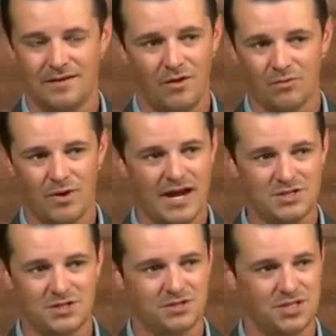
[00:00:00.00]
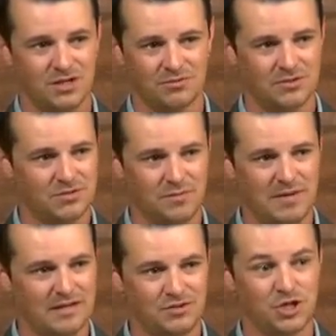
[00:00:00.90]
don't raise your children to
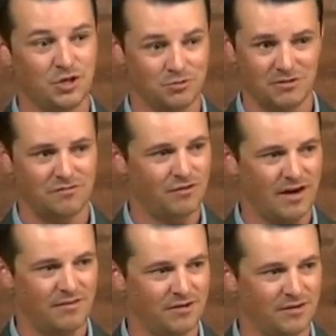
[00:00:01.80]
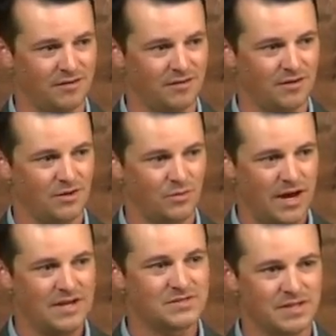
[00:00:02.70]
be children forever.
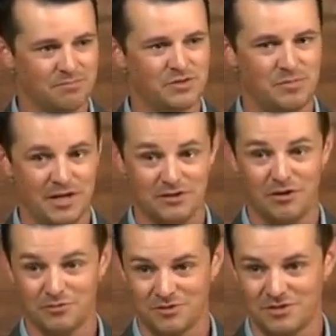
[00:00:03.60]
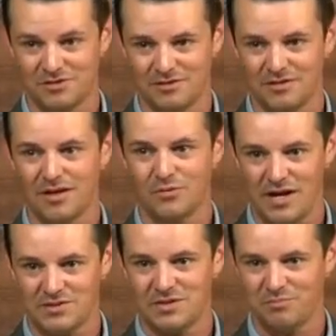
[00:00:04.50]
Raise them to be adults.
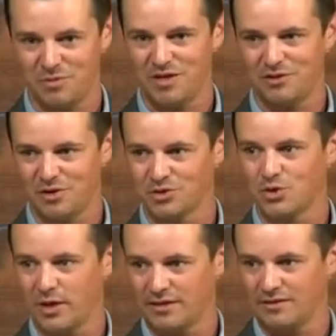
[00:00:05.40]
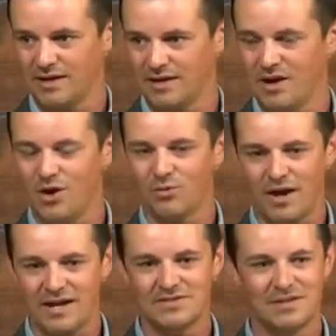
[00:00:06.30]
Raise them to be adults quickly.
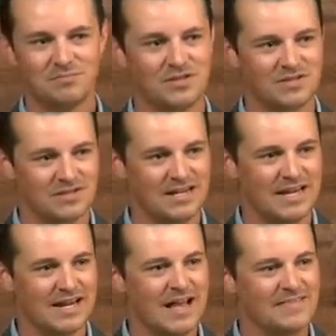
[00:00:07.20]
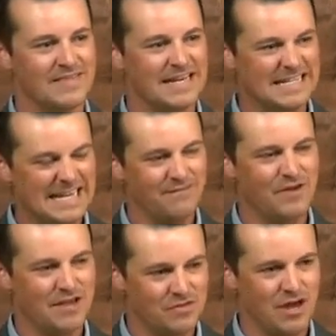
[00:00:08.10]
Raise them to see that
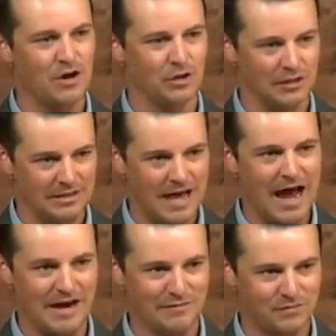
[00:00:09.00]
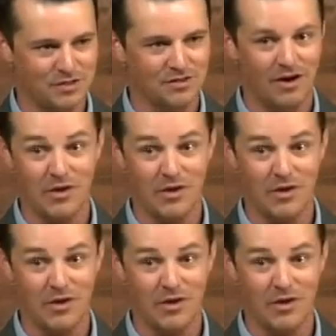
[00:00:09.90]
giving their lives